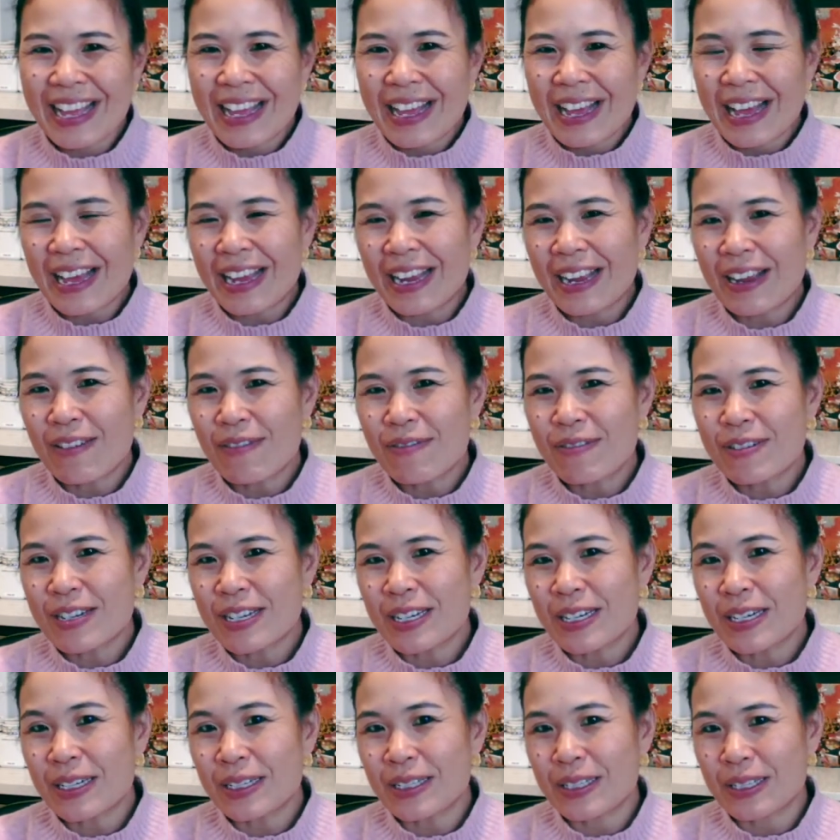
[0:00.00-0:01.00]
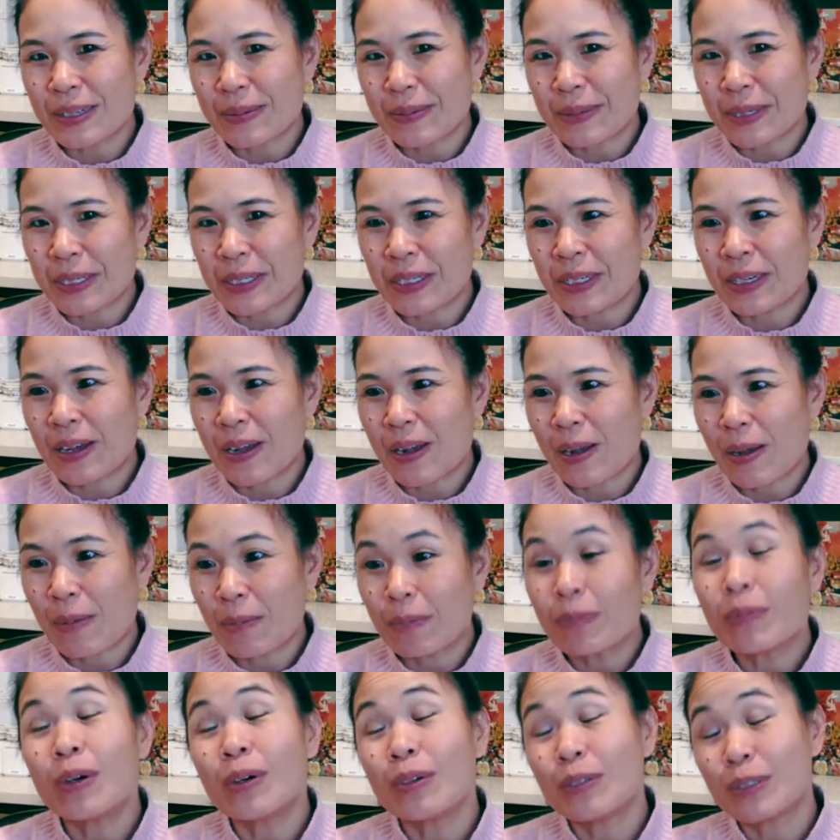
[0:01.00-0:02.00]
I have one customer
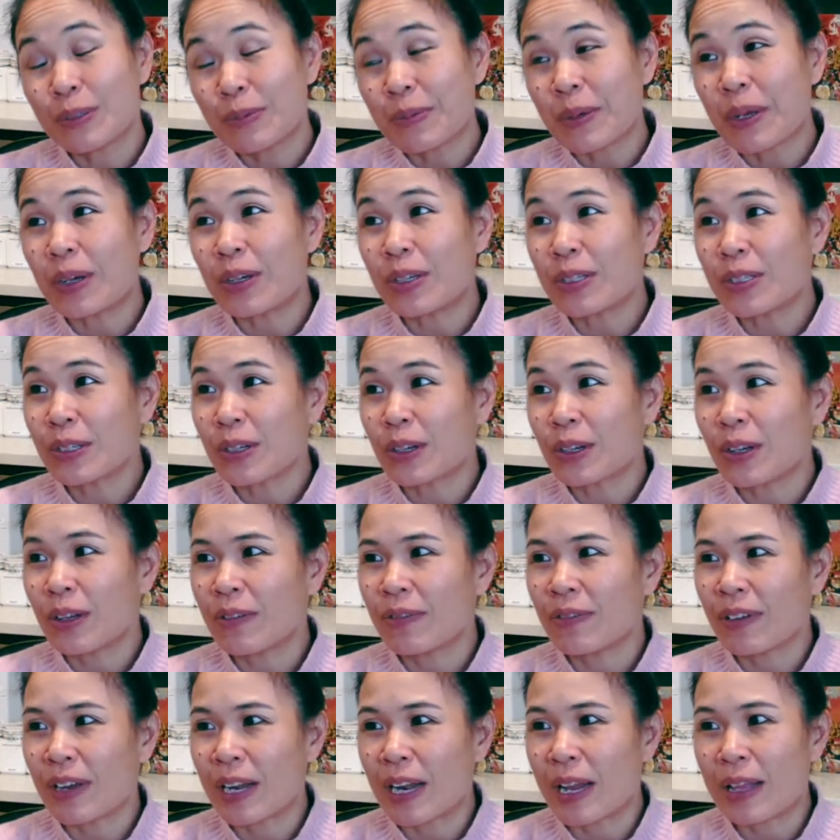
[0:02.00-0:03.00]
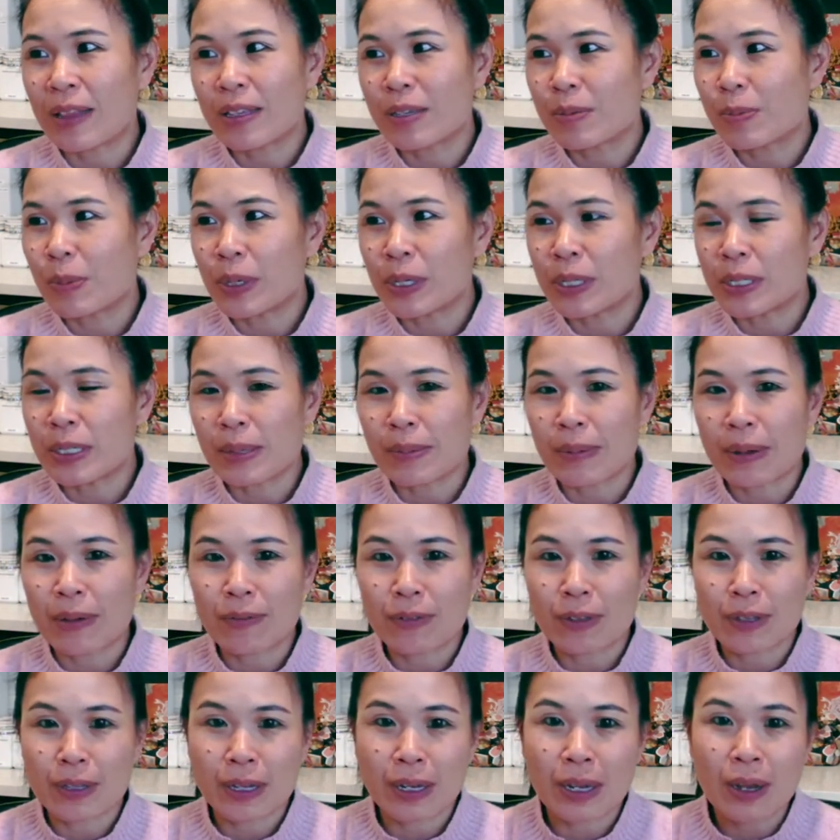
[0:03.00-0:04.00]
whom I also call friend. At this point in time, I feel
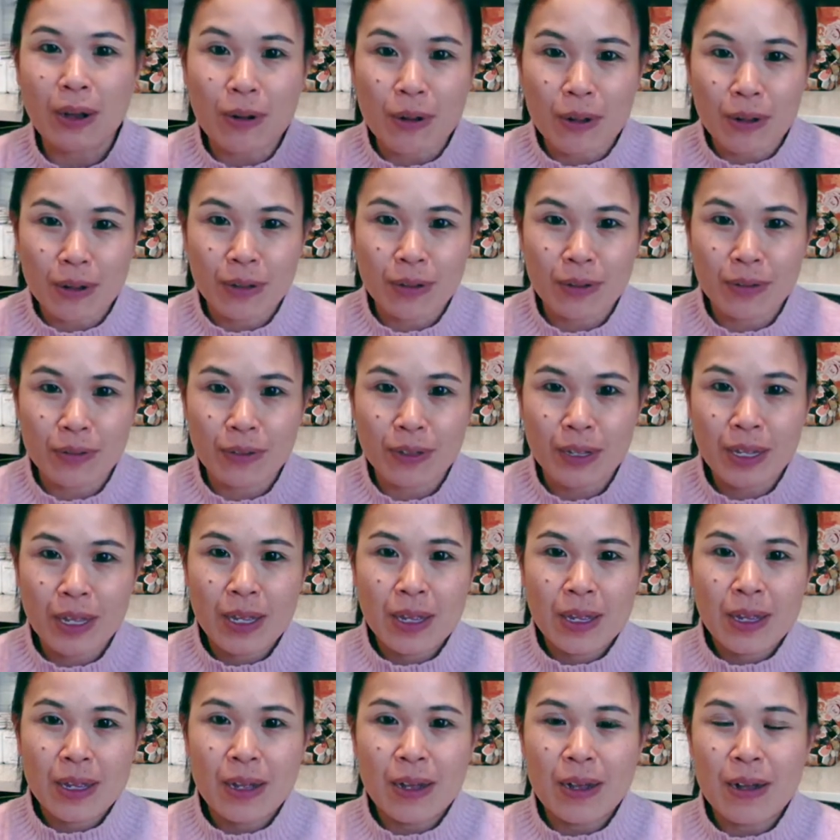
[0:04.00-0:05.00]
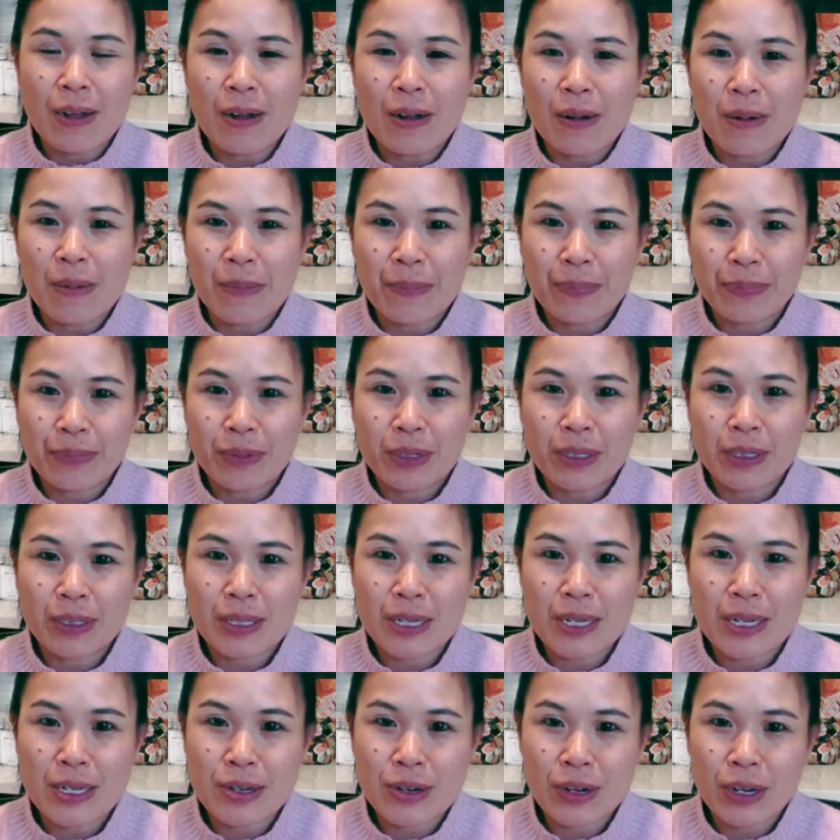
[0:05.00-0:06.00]
like all of the
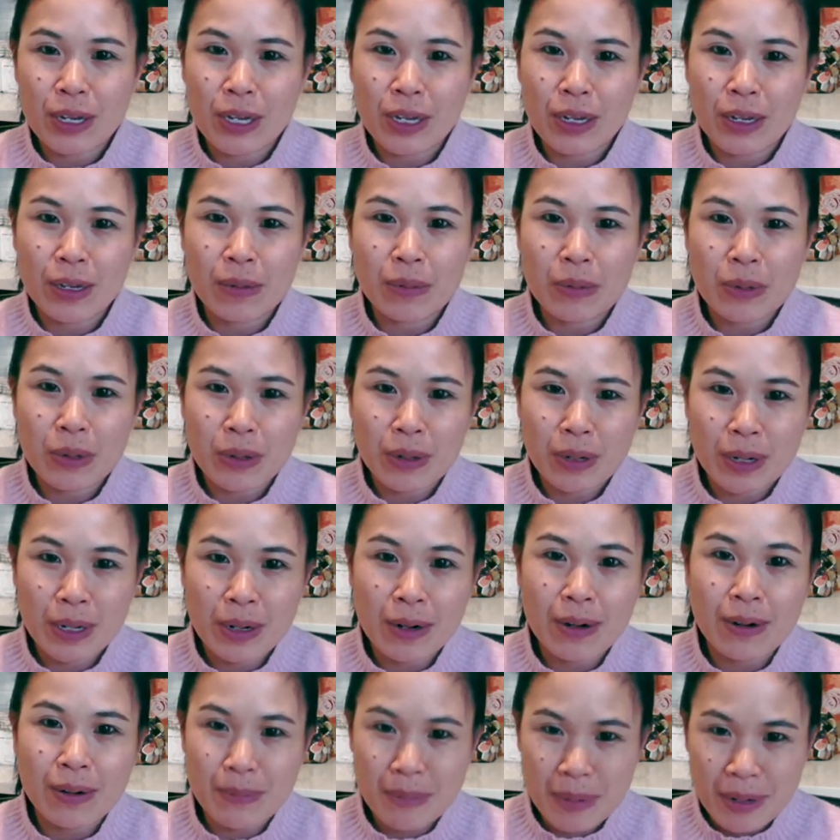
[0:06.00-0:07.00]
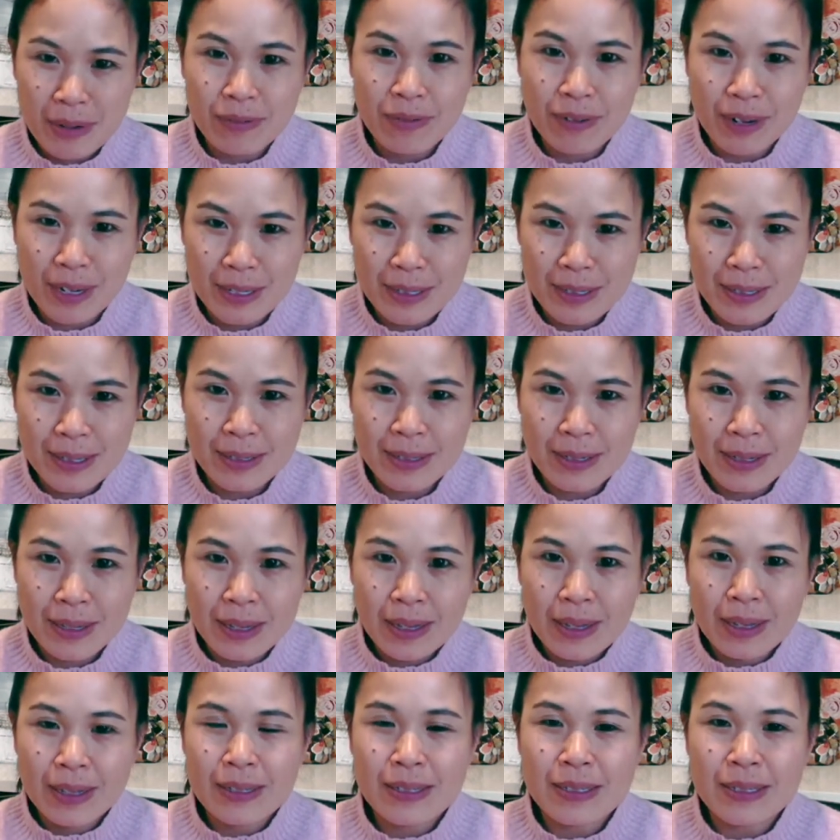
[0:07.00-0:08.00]
tea drinking community are my friends,
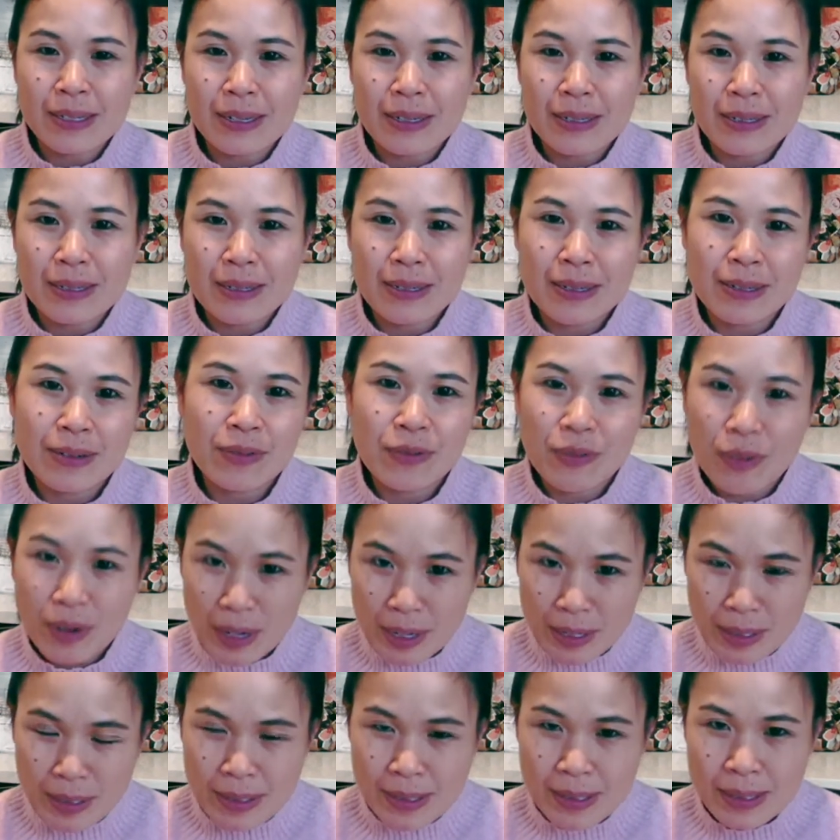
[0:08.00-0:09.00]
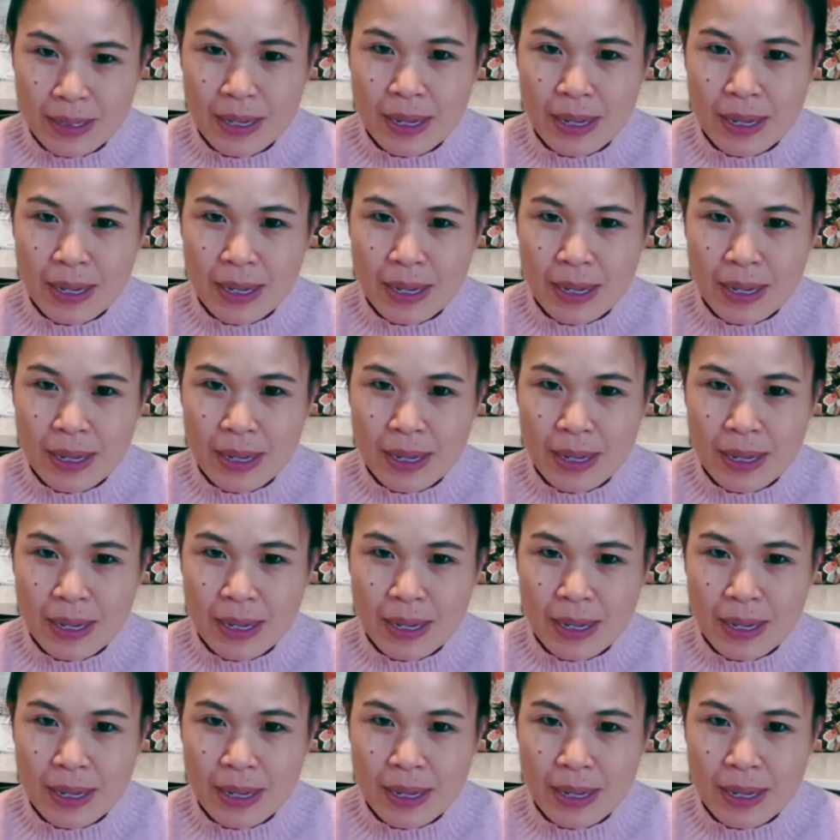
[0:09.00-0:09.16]
extended friends.